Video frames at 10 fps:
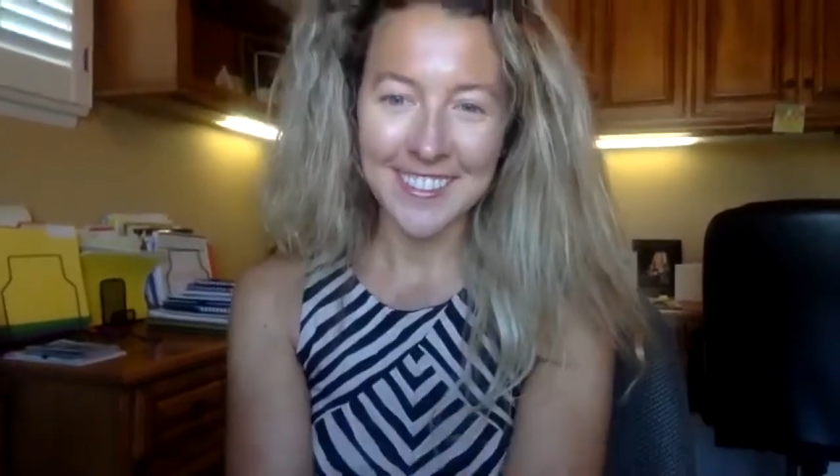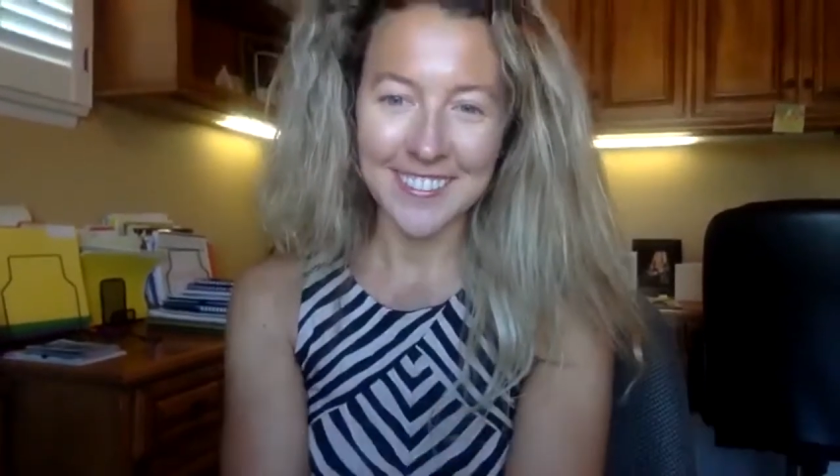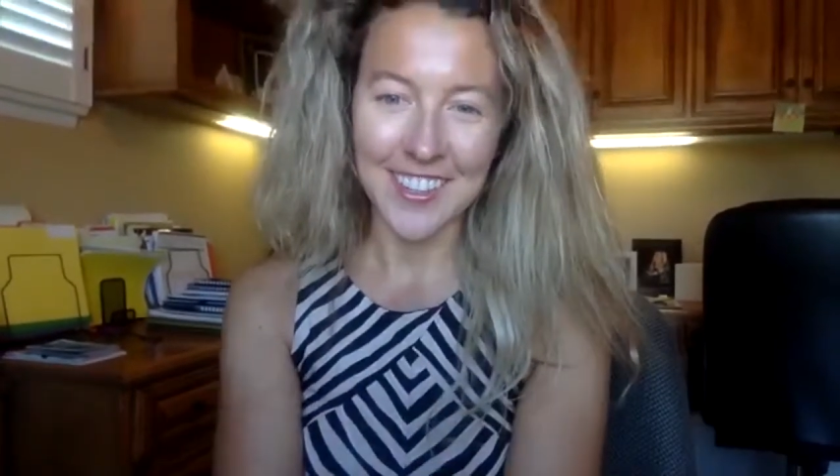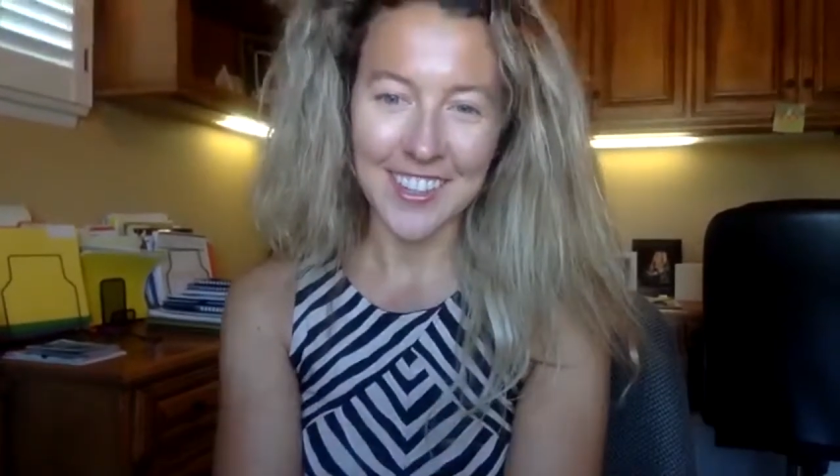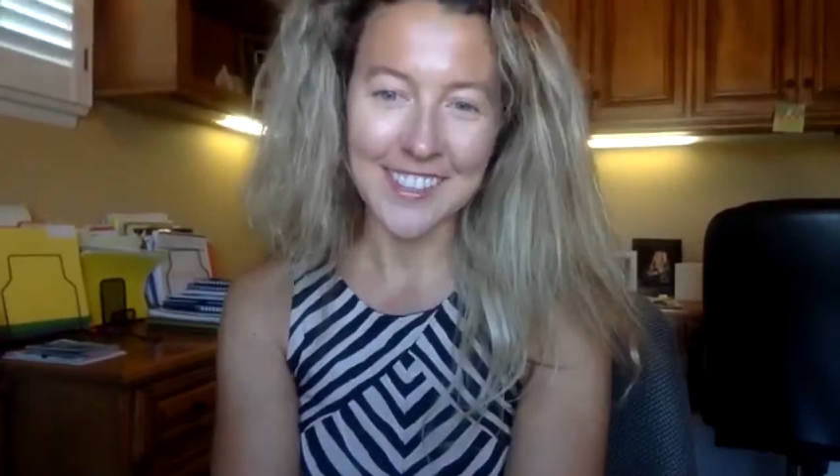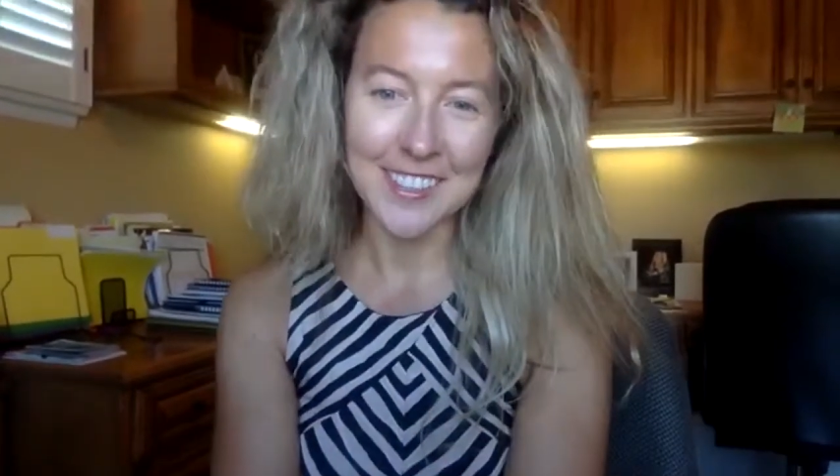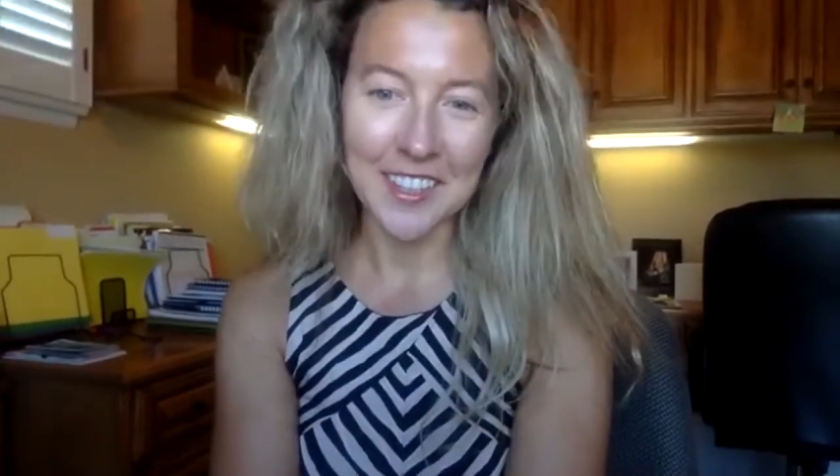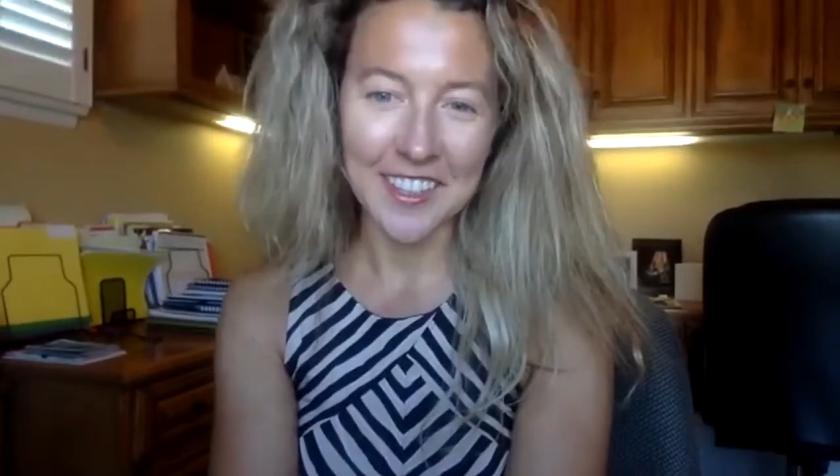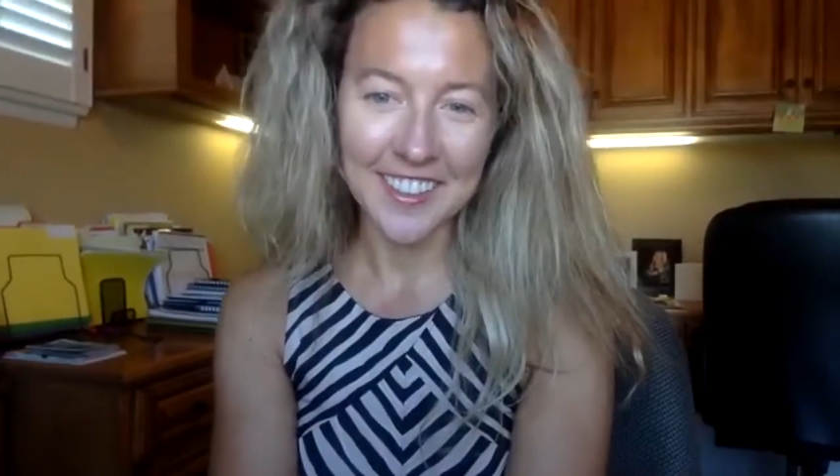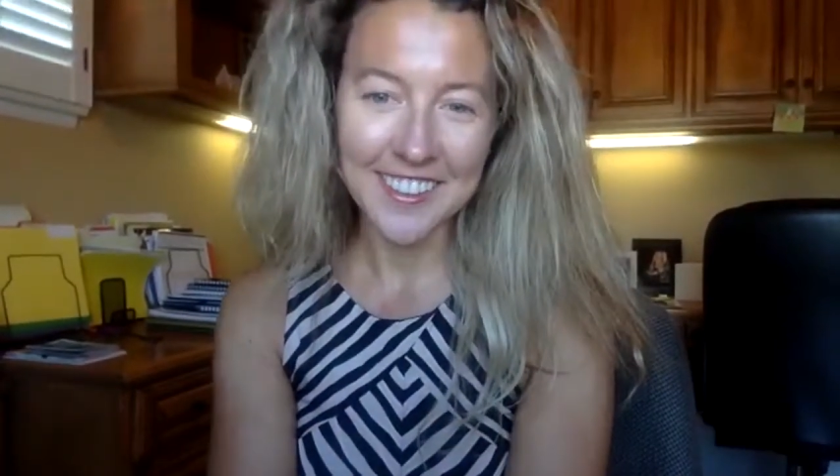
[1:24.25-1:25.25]
rock
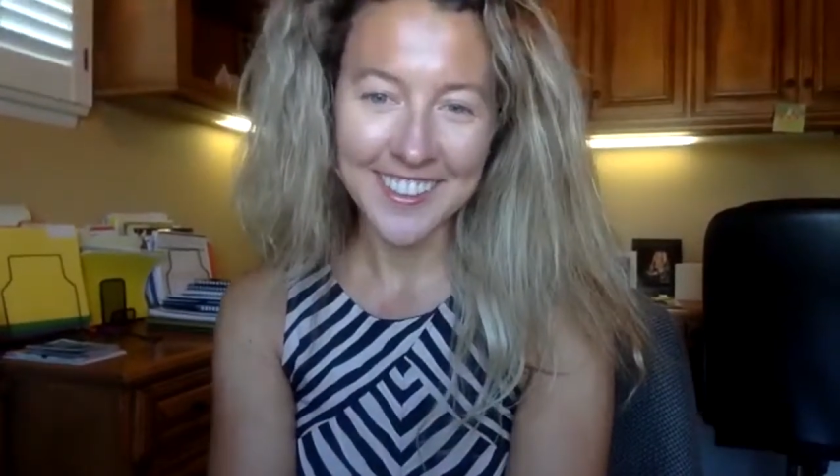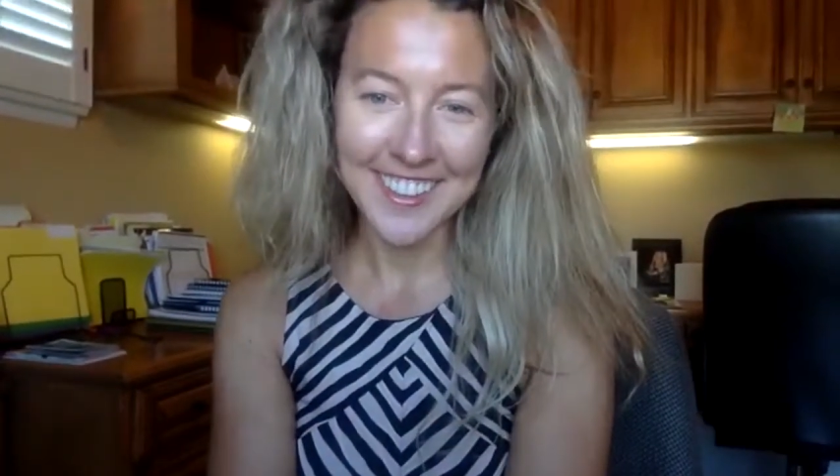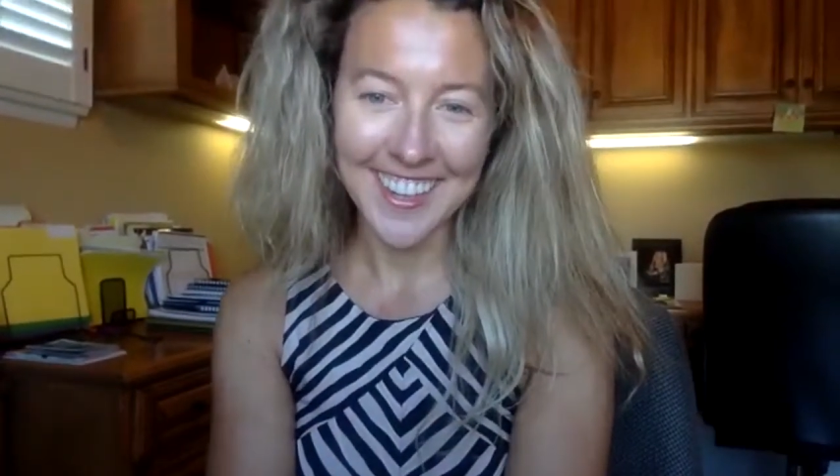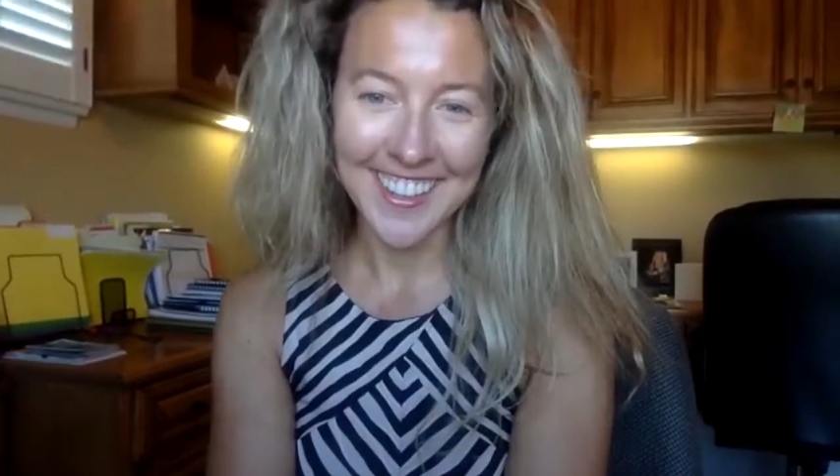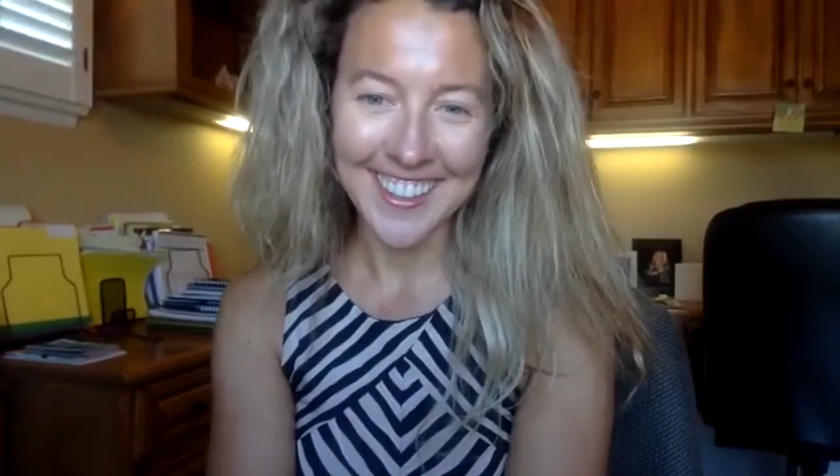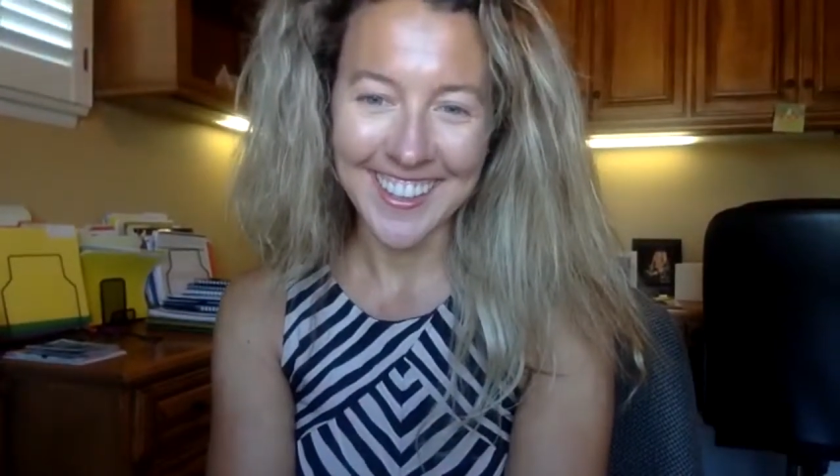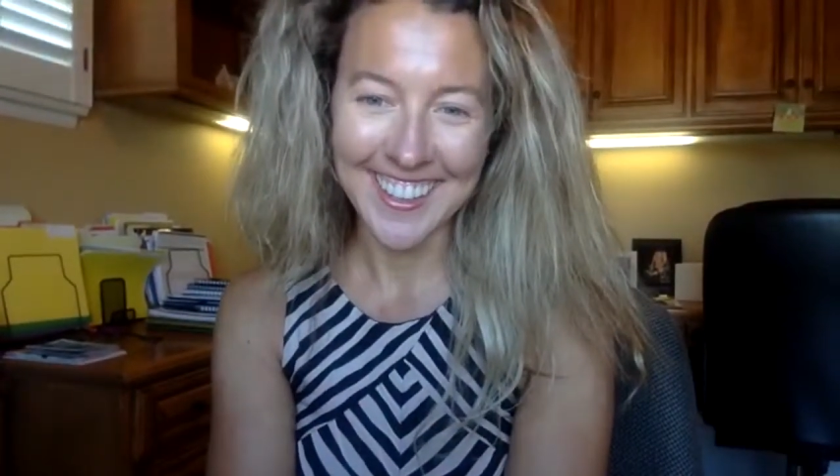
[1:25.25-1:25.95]
star. Yeah.